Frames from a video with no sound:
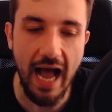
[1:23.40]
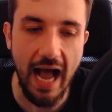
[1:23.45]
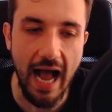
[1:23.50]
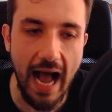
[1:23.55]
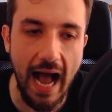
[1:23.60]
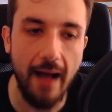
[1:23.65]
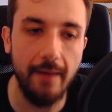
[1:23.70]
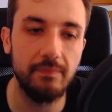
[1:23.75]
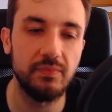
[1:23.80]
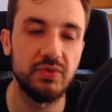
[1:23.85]

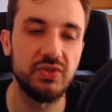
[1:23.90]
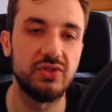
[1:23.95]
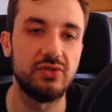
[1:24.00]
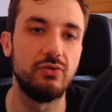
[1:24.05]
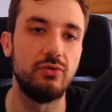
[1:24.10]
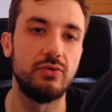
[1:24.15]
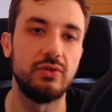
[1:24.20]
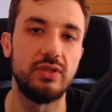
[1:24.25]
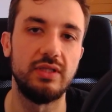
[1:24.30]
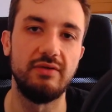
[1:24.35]

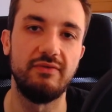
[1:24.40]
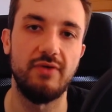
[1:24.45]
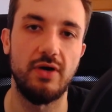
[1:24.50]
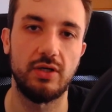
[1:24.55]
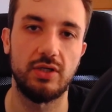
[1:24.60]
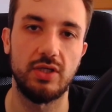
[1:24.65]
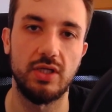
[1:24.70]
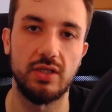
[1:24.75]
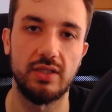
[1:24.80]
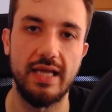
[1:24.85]
absolutely
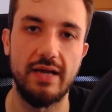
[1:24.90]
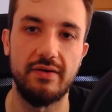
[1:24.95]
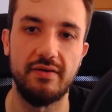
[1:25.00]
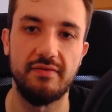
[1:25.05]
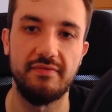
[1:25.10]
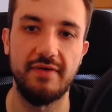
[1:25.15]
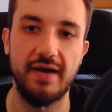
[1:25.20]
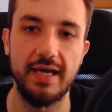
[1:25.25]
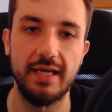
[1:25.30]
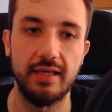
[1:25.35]
fucking
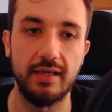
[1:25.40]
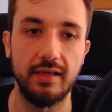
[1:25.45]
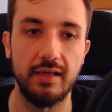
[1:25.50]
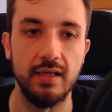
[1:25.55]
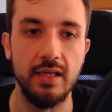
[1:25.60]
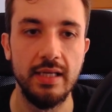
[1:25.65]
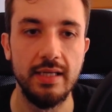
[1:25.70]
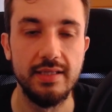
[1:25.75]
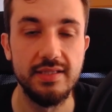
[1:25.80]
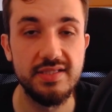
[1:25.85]
terrifying.
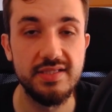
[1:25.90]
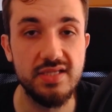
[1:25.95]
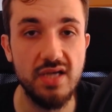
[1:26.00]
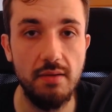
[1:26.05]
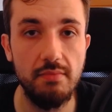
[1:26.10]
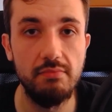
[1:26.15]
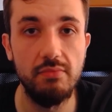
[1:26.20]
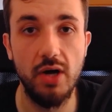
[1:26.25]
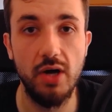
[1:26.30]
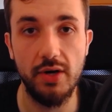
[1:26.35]

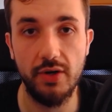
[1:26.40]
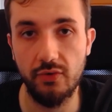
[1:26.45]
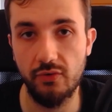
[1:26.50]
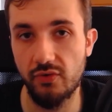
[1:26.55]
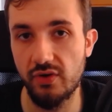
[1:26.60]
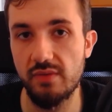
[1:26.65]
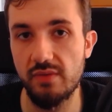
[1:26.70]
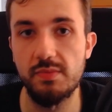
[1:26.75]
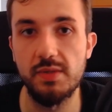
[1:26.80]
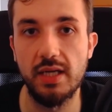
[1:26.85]
Some are
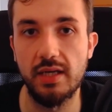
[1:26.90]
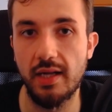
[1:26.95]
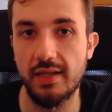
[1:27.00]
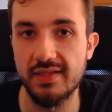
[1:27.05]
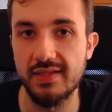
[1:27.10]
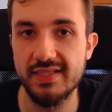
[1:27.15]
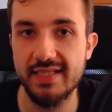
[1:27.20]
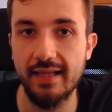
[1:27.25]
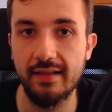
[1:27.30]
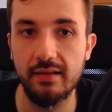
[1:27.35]
creepy and
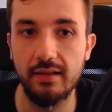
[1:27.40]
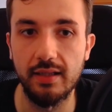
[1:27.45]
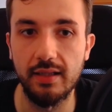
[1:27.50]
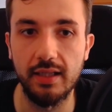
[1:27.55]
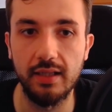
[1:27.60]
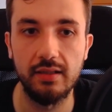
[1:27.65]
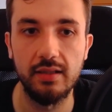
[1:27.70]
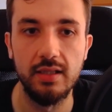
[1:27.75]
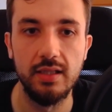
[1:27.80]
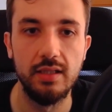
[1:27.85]

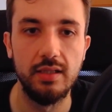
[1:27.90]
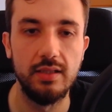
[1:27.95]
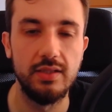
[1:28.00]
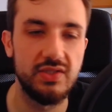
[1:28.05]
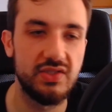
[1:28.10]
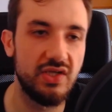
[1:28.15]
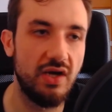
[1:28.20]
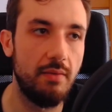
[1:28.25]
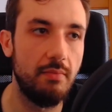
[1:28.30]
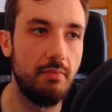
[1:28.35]
unsettling.
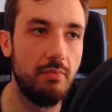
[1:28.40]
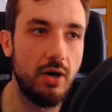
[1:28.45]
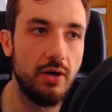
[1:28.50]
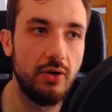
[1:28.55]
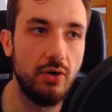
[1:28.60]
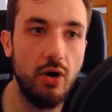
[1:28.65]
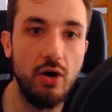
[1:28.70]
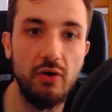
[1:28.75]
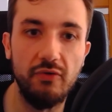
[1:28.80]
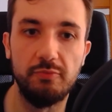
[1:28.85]
Some
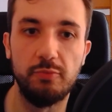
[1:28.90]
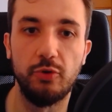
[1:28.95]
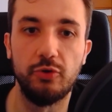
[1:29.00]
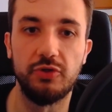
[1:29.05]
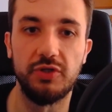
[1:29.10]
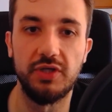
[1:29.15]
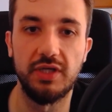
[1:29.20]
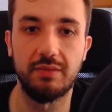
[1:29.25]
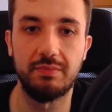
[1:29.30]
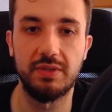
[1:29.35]
are
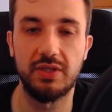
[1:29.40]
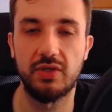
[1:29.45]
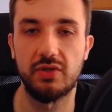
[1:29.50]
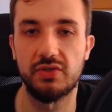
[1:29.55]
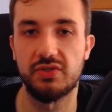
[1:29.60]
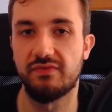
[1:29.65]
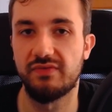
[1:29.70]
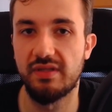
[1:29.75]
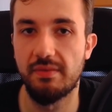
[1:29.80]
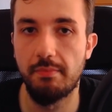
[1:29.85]
off-putting
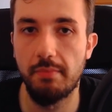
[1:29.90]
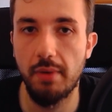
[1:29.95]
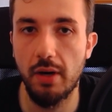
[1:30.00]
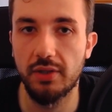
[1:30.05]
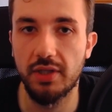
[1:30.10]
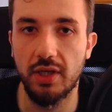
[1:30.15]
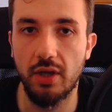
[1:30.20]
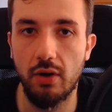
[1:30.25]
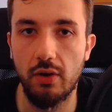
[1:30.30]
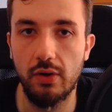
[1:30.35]
because of the
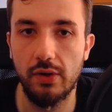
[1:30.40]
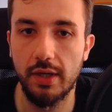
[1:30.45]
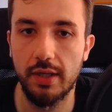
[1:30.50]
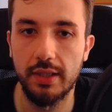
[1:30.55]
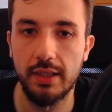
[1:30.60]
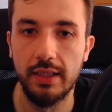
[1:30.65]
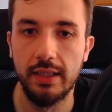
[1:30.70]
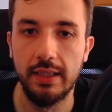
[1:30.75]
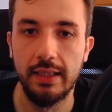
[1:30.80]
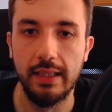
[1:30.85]
body
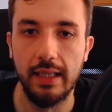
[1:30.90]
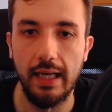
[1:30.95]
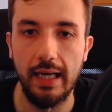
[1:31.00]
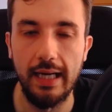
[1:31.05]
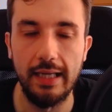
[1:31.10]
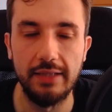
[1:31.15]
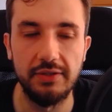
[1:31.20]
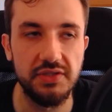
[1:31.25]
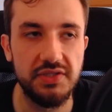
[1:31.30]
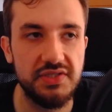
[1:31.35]
horror.
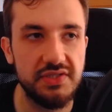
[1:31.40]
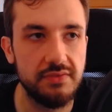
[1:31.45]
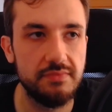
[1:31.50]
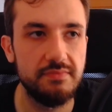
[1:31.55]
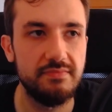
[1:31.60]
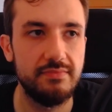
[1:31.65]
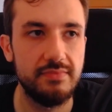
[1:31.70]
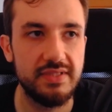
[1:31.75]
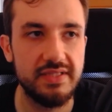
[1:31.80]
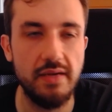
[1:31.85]
There's
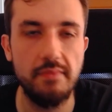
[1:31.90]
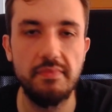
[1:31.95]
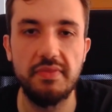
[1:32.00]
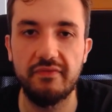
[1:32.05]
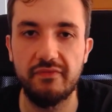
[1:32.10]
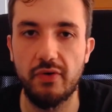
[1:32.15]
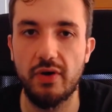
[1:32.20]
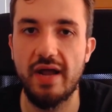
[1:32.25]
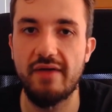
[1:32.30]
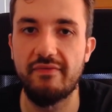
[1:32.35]

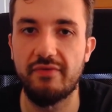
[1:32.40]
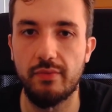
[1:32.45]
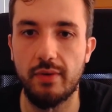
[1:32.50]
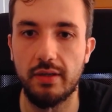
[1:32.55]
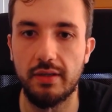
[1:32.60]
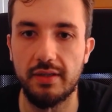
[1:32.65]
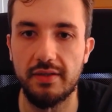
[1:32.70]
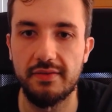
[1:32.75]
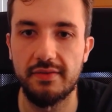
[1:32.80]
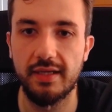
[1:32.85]
something for
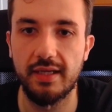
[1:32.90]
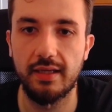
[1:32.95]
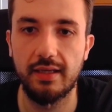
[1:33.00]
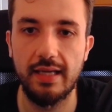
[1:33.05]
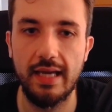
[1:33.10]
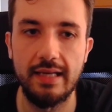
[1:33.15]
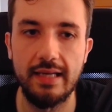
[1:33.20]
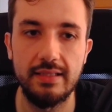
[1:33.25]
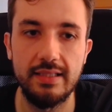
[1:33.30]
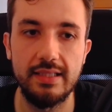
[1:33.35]
everyone, I think,
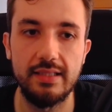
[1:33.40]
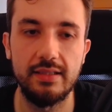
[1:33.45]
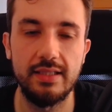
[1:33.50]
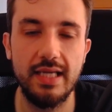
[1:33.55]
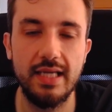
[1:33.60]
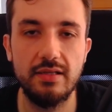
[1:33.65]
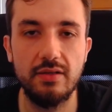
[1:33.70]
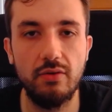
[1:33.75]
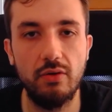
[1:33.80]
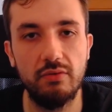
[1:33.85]
and
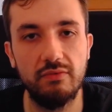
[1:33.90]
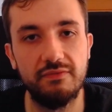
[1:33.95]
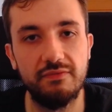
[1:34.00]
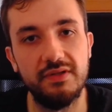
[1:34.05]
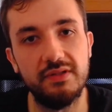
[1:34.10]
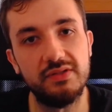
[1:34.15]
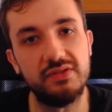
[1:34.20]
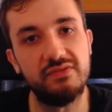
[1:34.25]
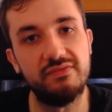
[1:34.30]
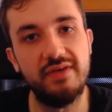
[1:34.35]
yet it all
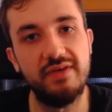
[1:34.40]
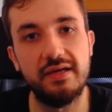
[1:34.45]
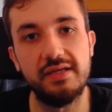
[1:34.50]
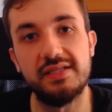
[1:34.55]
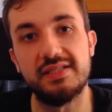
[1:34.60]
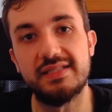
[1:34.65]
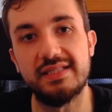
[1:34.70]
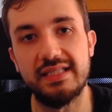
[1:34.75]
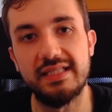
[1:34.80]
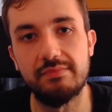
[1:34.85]
feels very
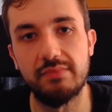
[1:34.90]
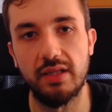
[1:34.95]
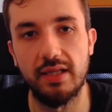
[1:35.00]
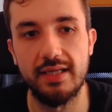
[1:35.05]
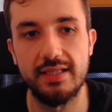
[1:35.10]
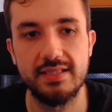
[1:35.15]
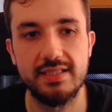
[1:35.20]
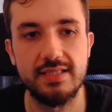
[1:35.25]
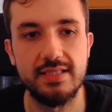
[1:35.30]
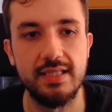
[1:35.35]

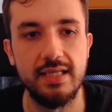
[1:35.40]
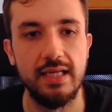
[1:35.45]
seamless.